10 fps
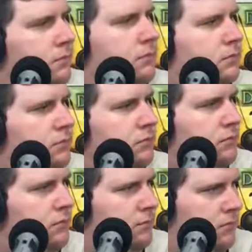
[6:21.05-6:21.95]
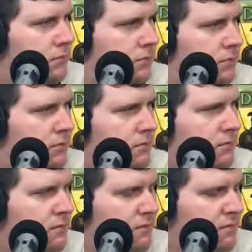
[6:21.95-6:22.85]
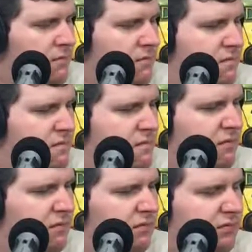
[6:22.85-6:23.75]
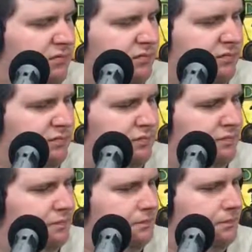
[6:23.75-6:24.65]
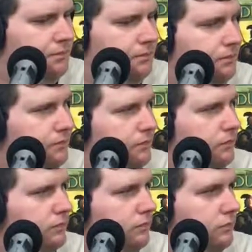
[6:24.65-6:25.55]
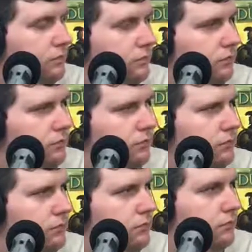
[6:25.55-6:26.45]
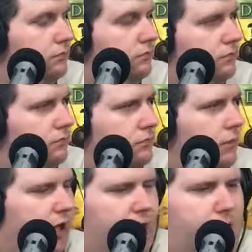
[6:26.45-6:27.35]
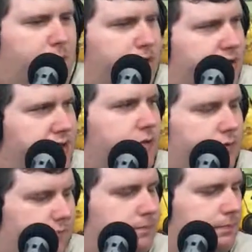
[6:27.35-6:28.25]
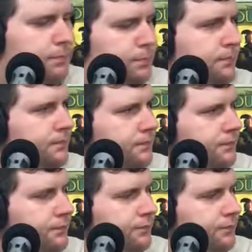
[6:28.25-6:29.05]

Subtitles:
No words are spoken by the person on screen.